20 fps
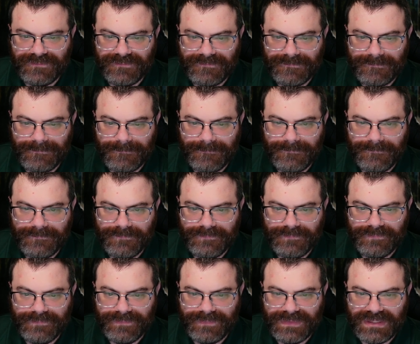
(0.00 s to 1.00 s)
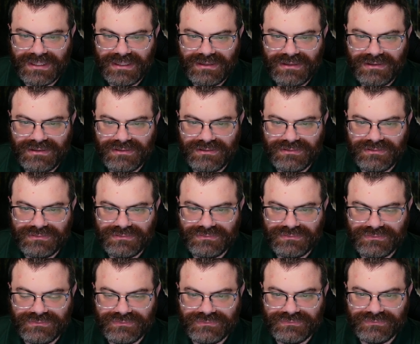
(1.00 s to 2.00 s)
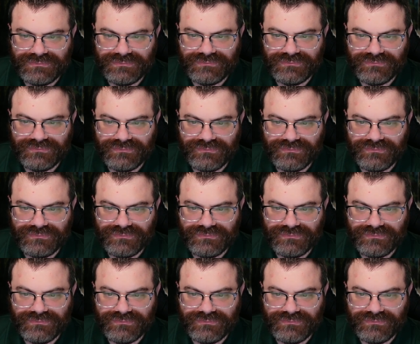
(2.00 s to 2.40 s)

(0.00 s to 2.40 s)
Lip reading: Nobody speaks.